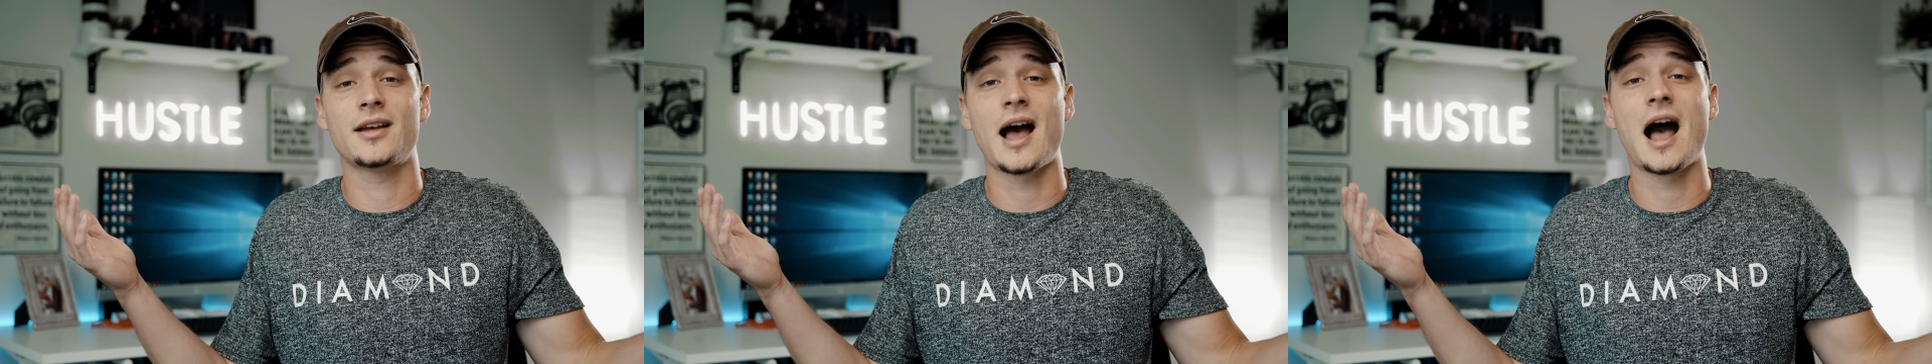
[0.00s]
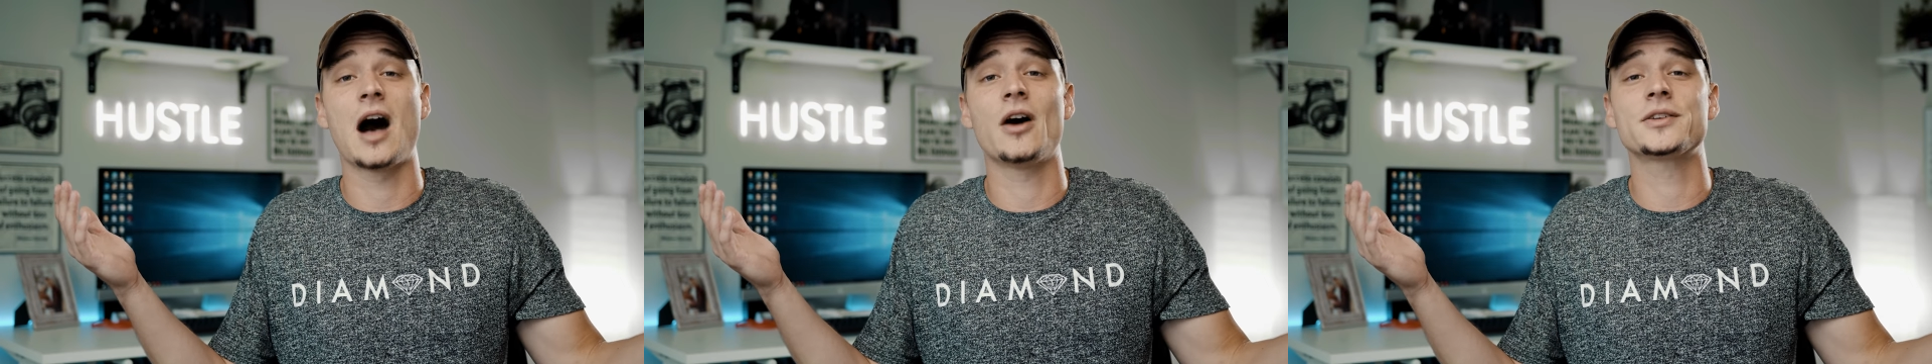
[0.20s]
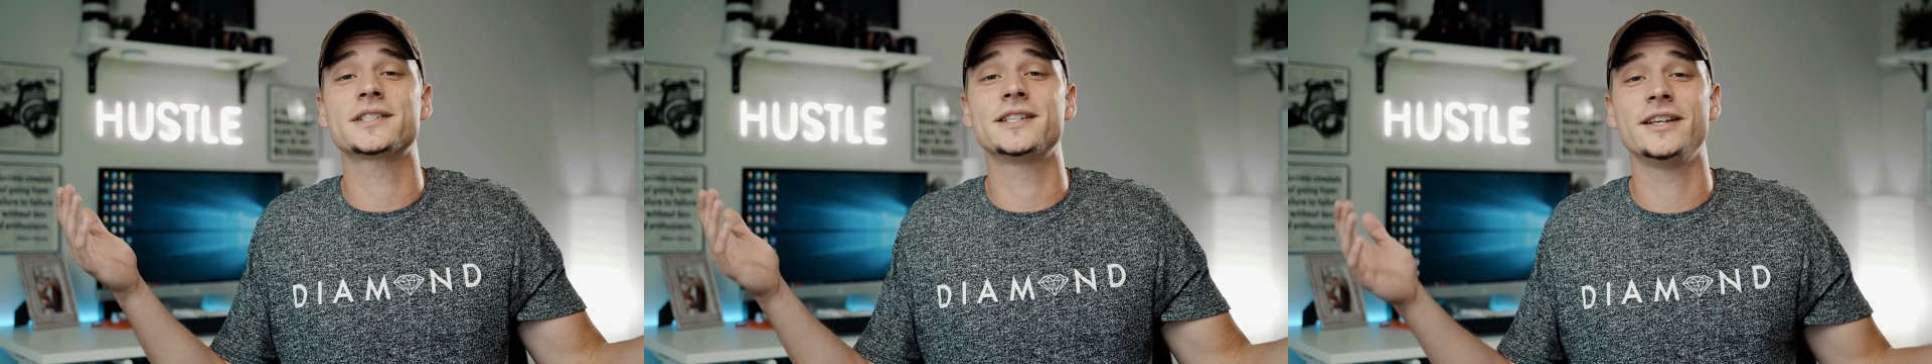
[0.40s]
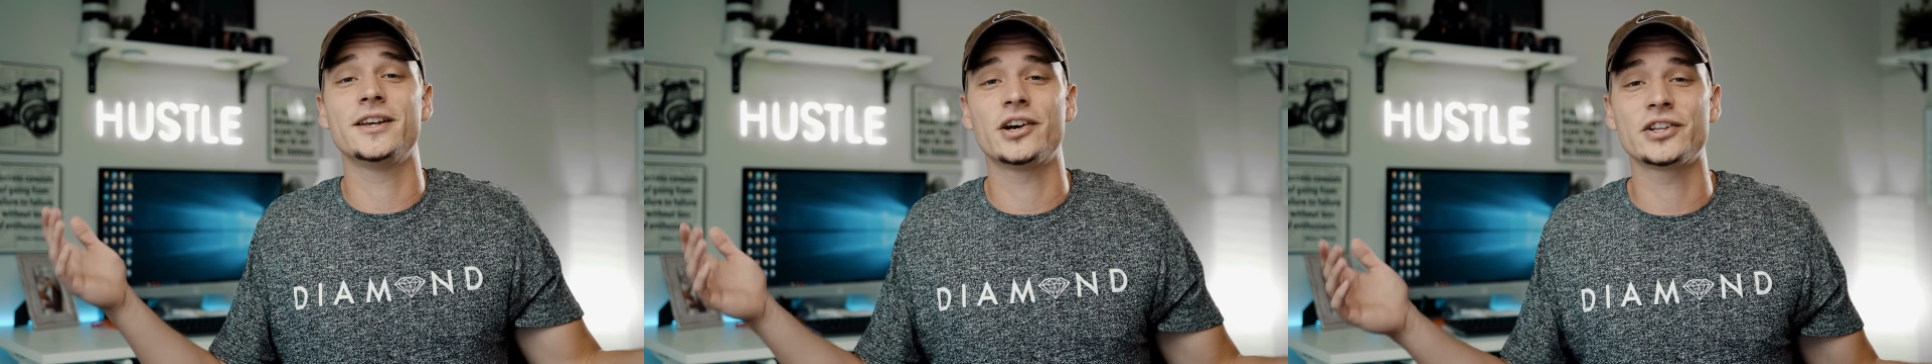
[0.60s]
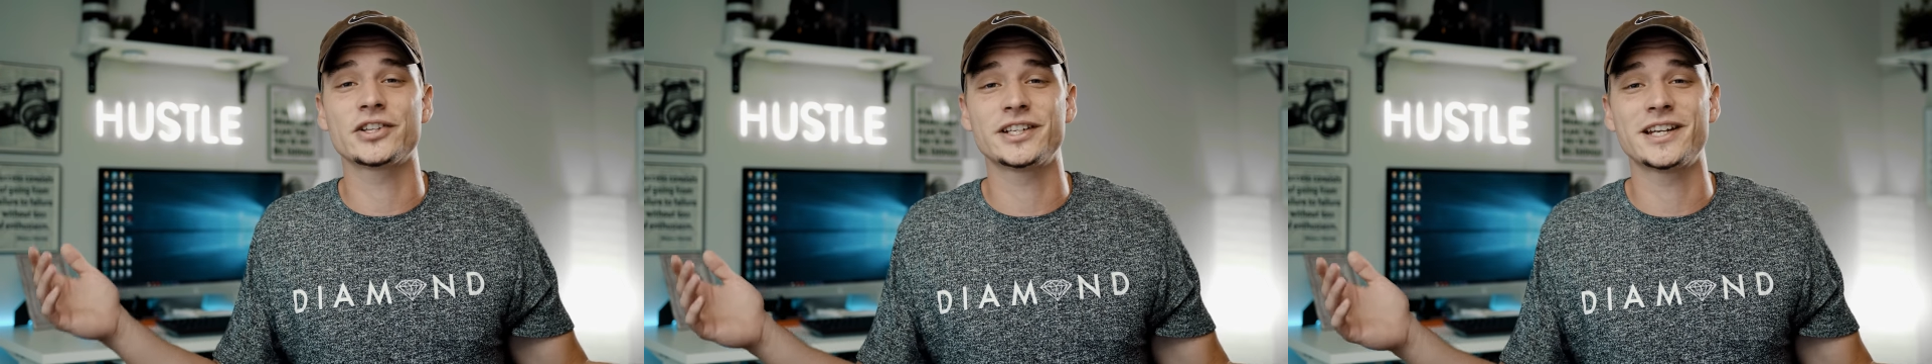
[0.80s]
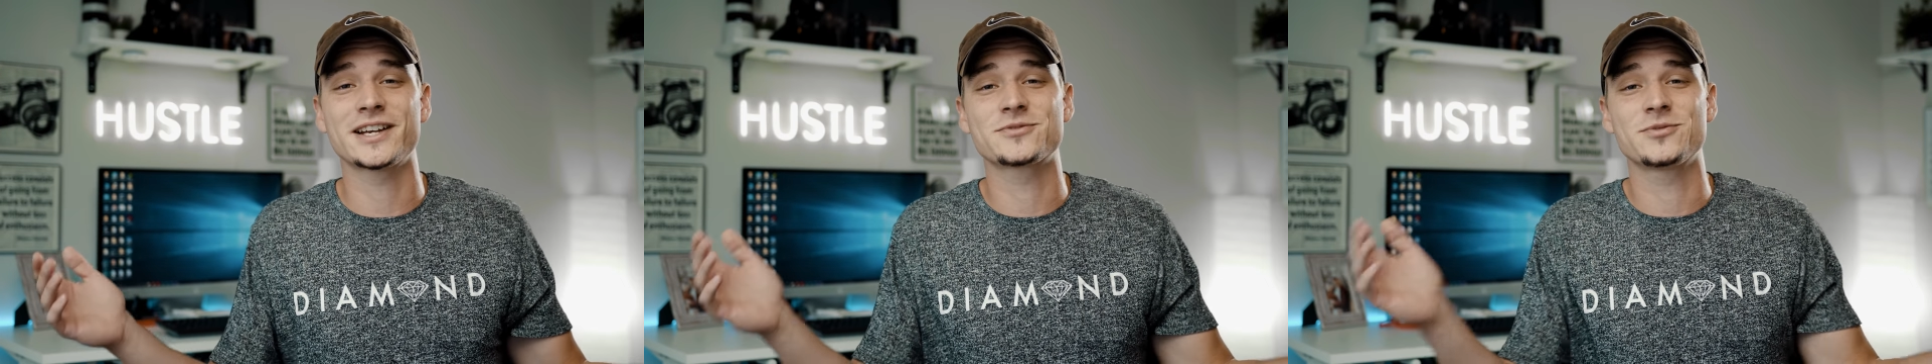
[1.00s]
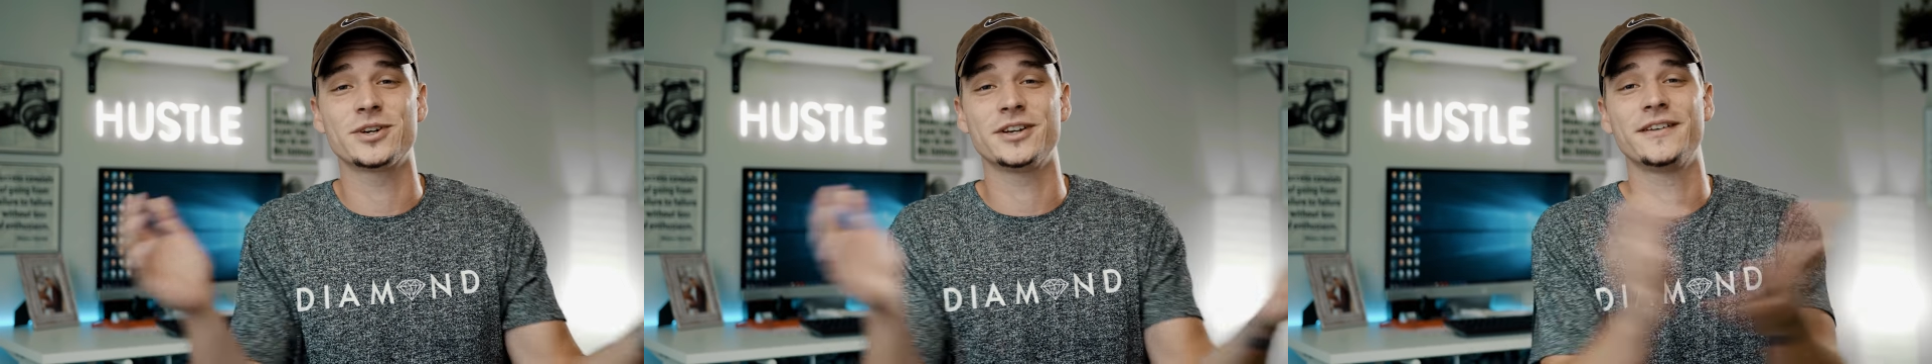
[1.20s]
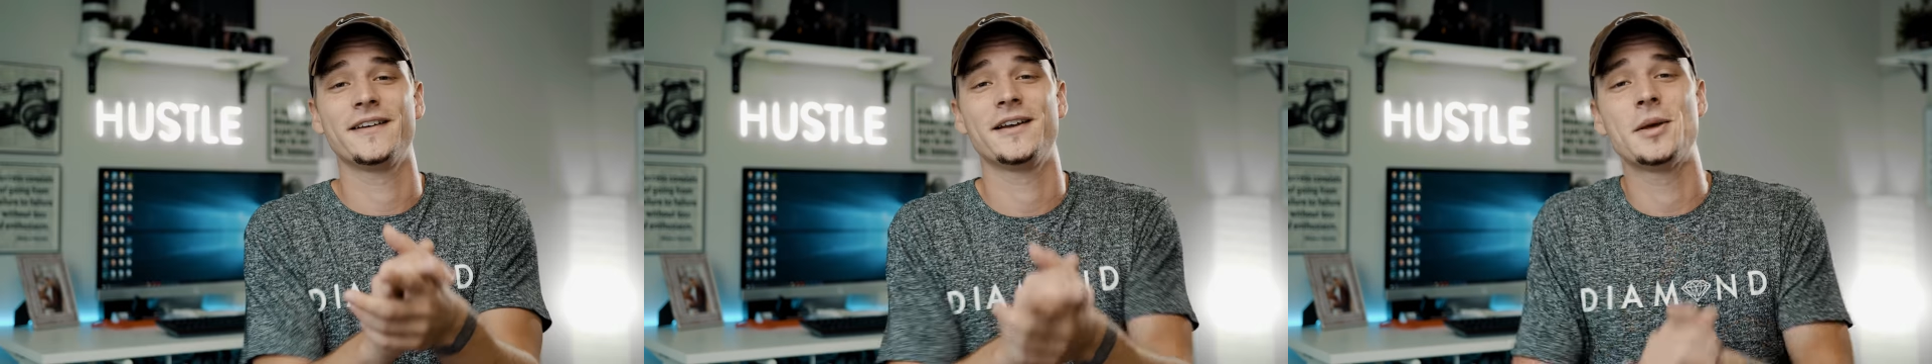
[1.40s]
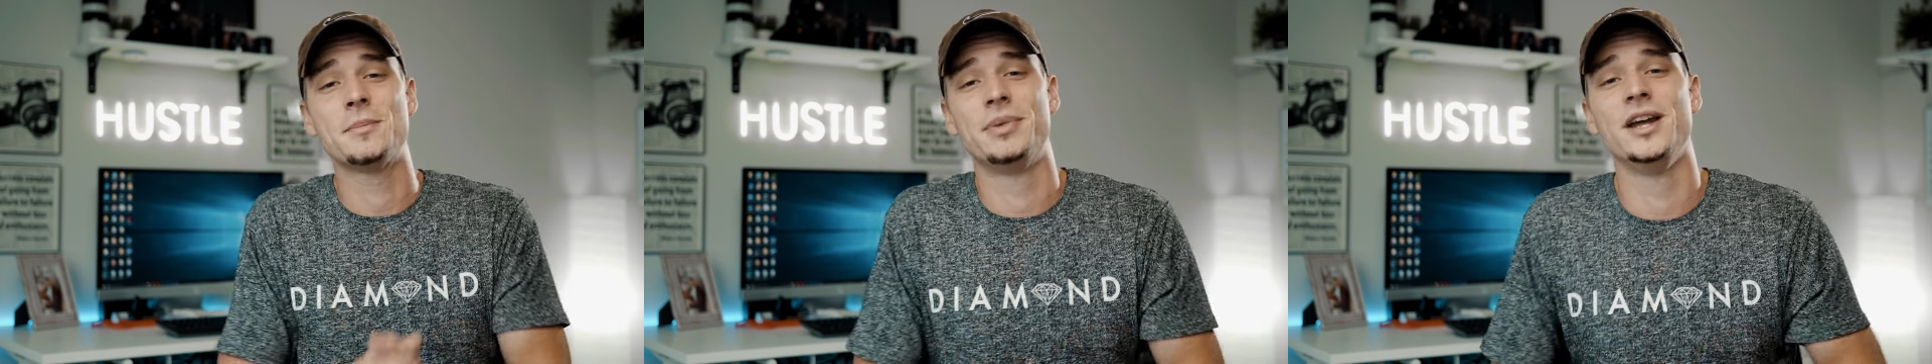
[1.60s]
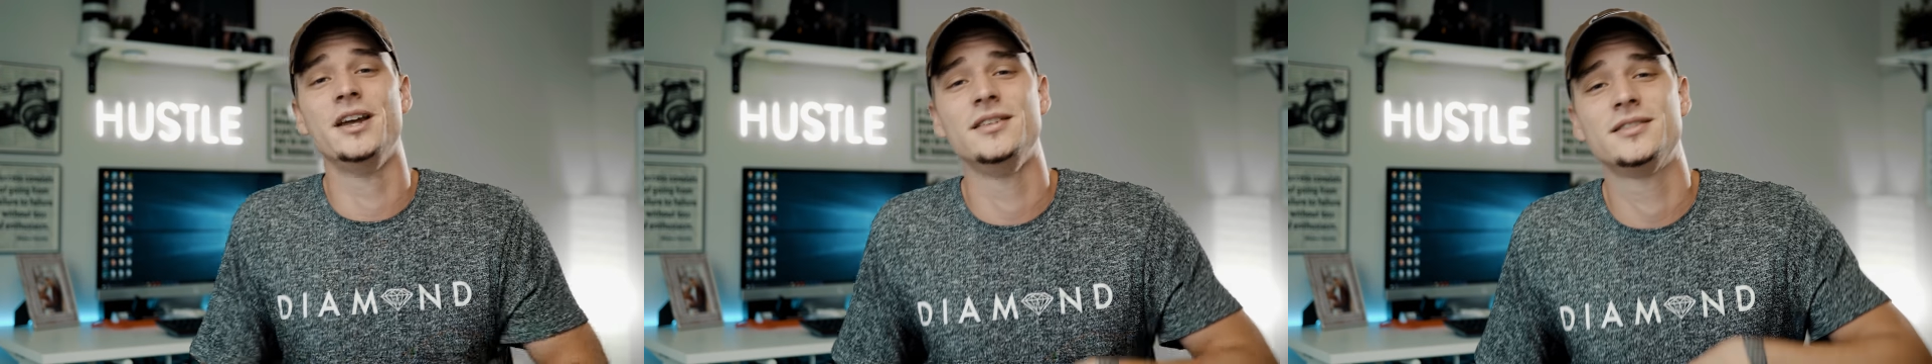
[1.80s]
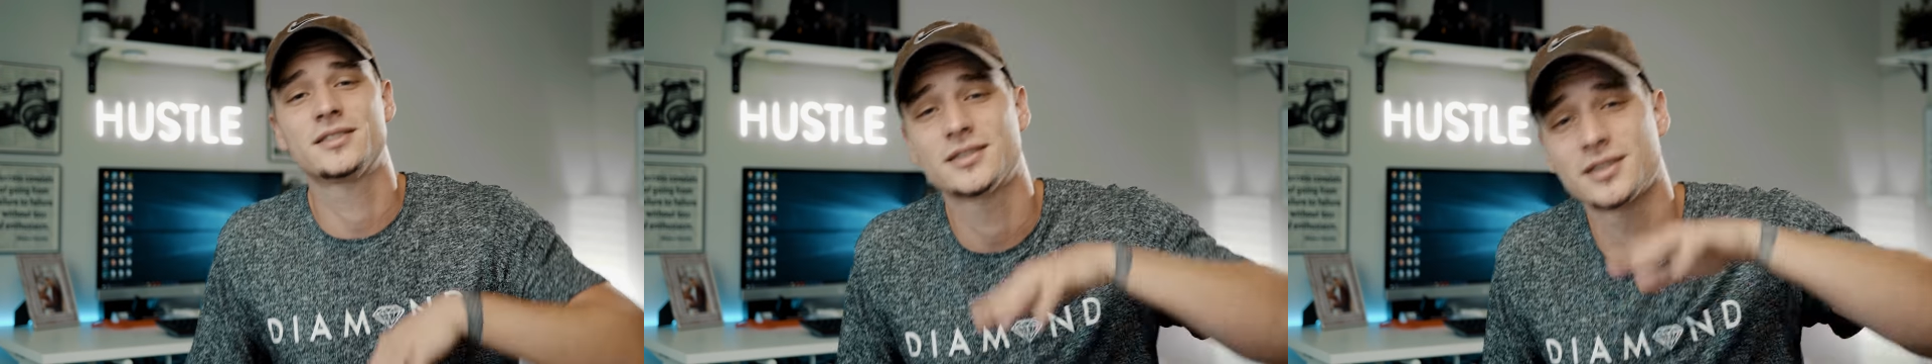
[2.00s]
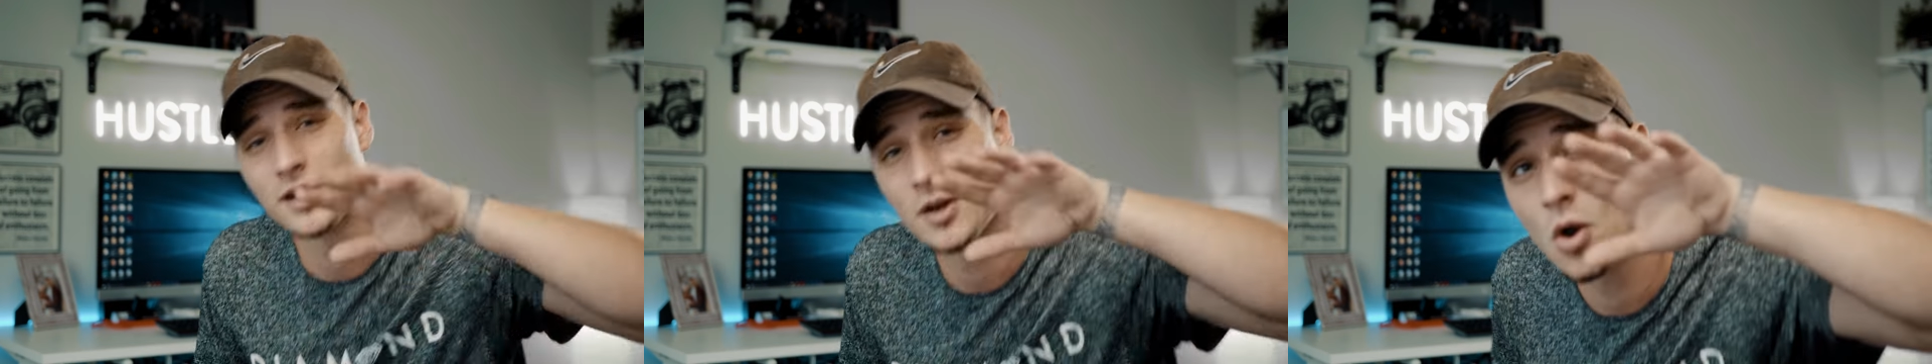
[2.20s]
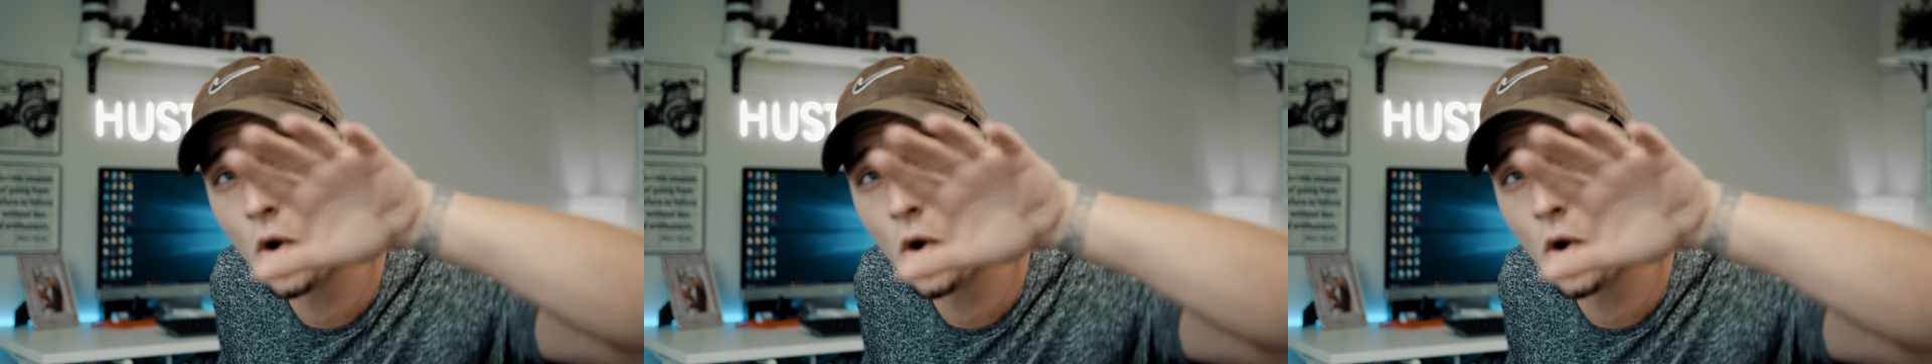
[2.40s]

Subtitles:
I'll see y'all in the next one. Peace.